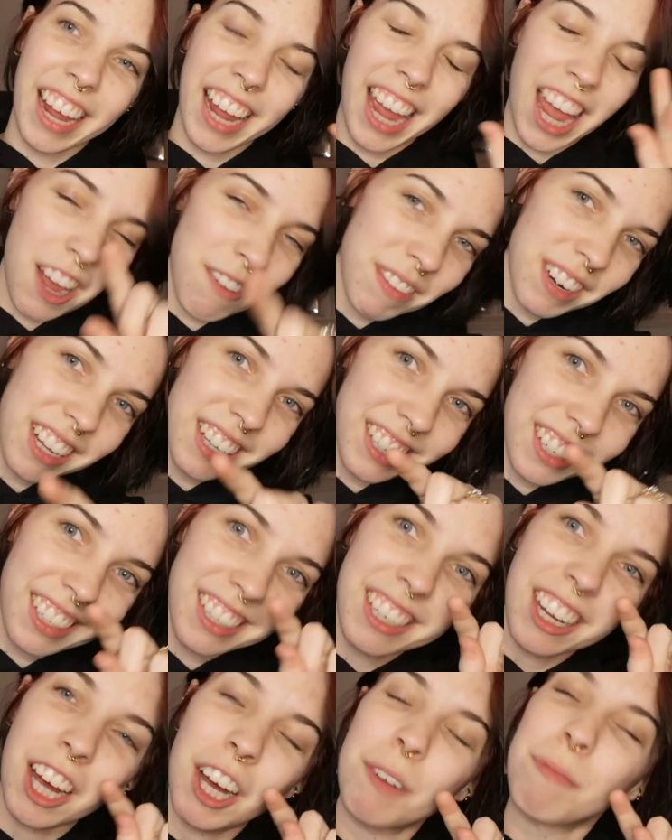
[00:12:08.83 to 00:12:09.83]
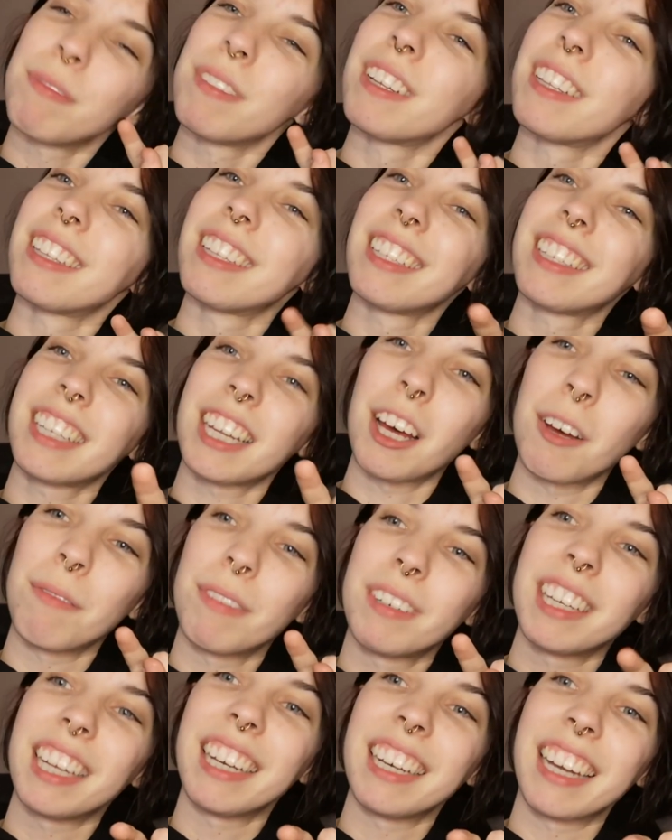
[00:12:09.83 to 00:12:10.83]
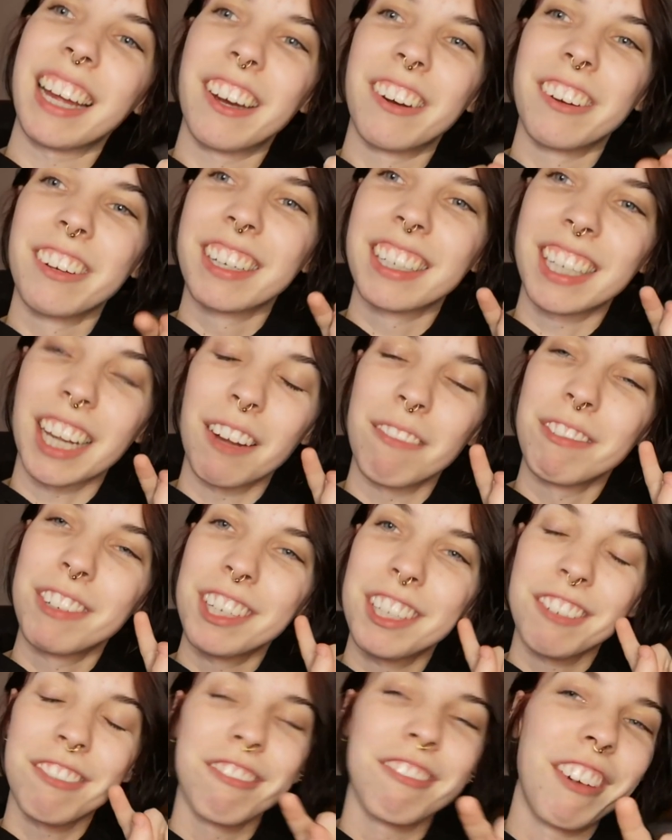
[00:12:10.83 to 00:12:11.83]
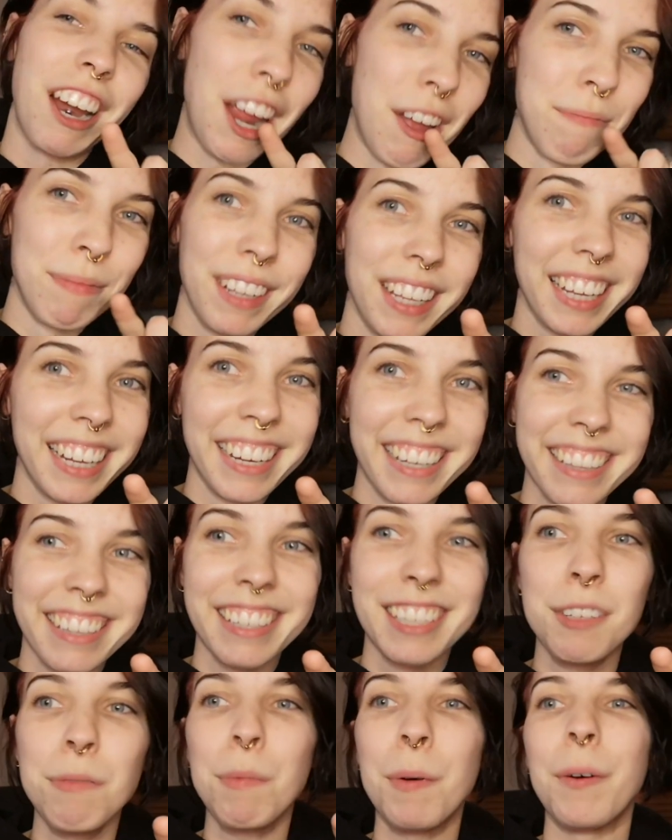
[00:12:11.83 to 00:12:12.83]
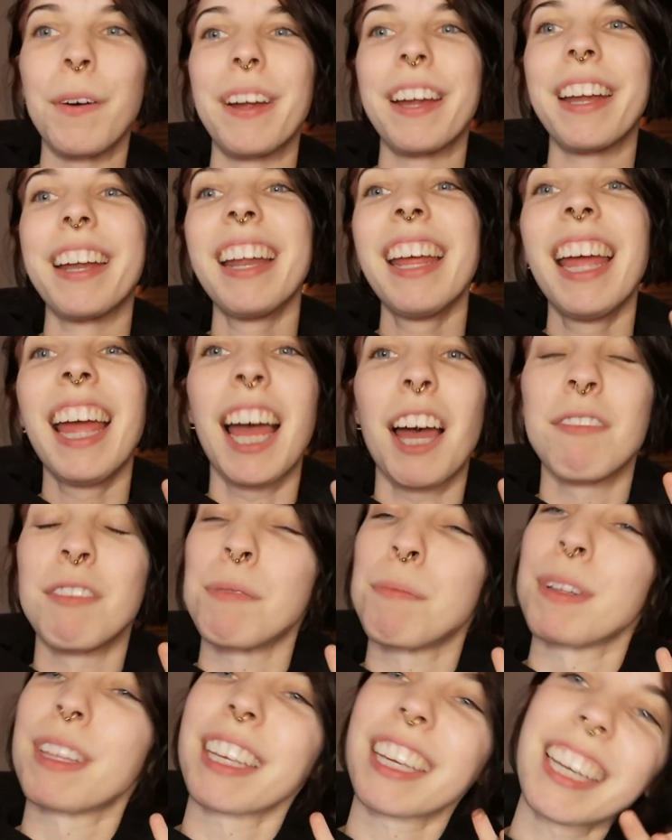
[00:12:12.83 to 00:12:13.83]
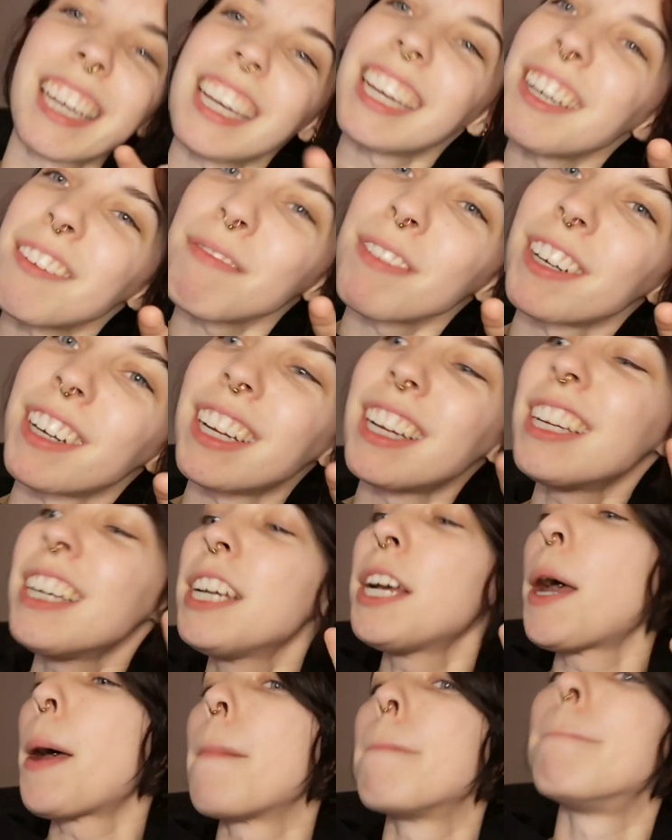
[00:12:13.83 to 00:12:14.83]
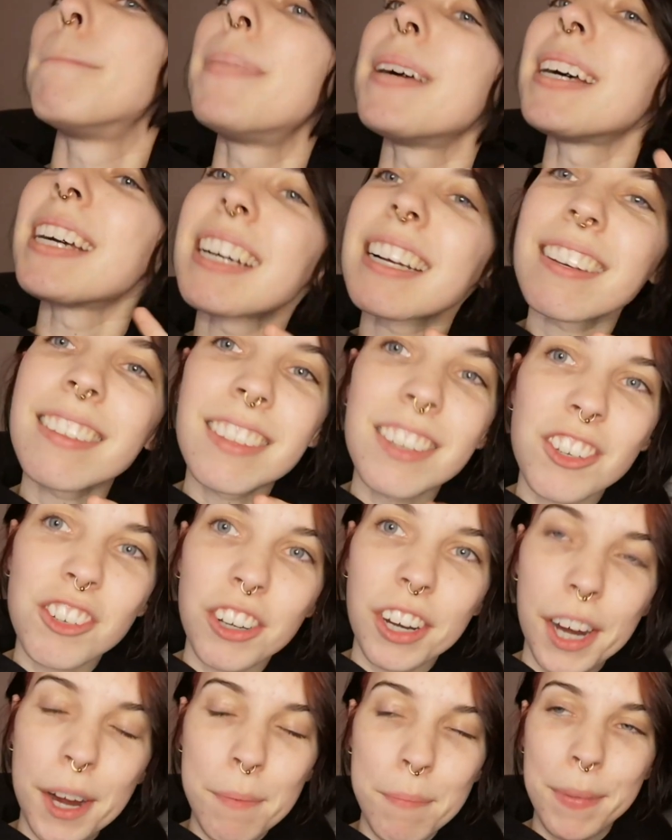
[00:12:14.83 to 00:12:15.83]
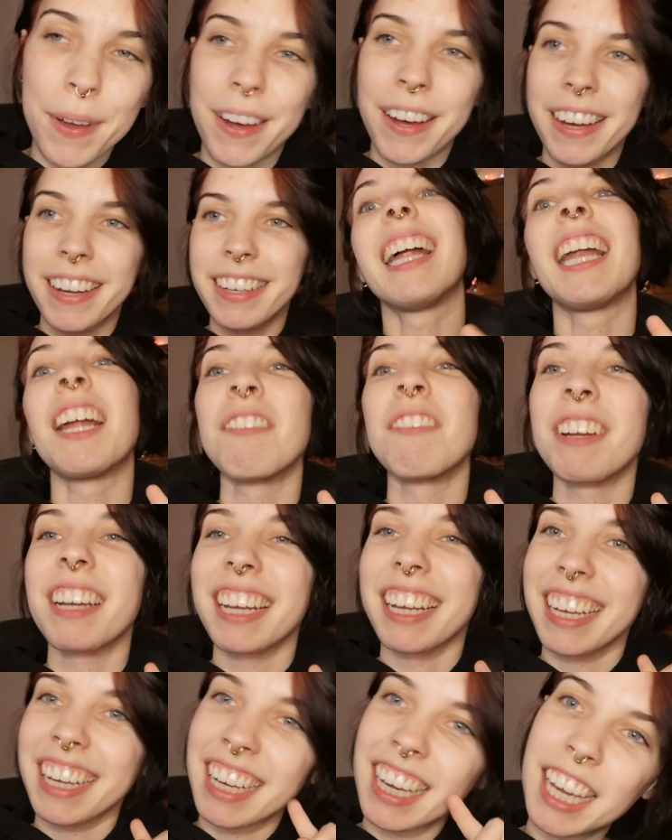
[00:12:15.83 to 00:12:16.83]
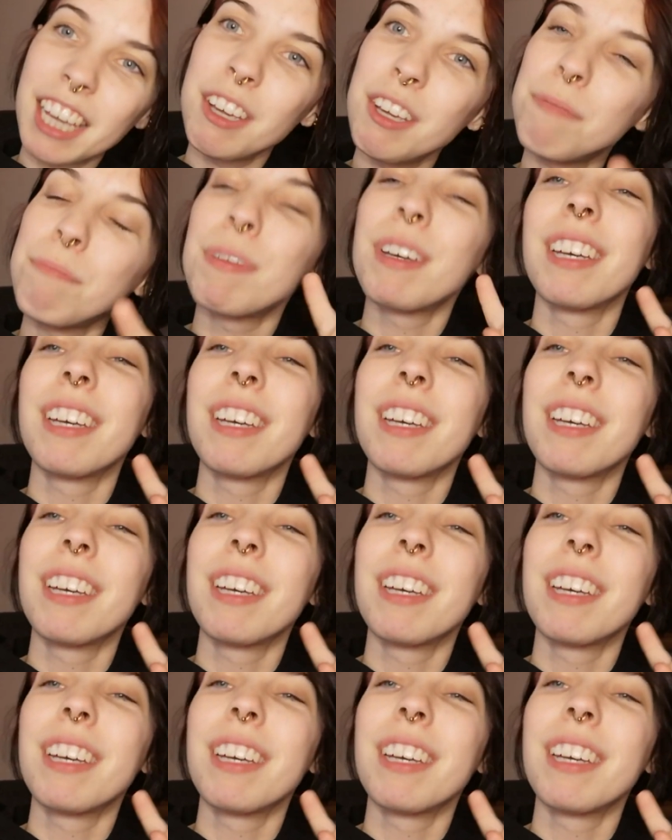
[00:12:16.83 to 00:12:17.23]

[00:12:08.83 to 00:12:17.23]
I'm gonna stop this update now because I'm just rambling at this point. I'm gonna put the camera back on the tripod and I'm gonna keep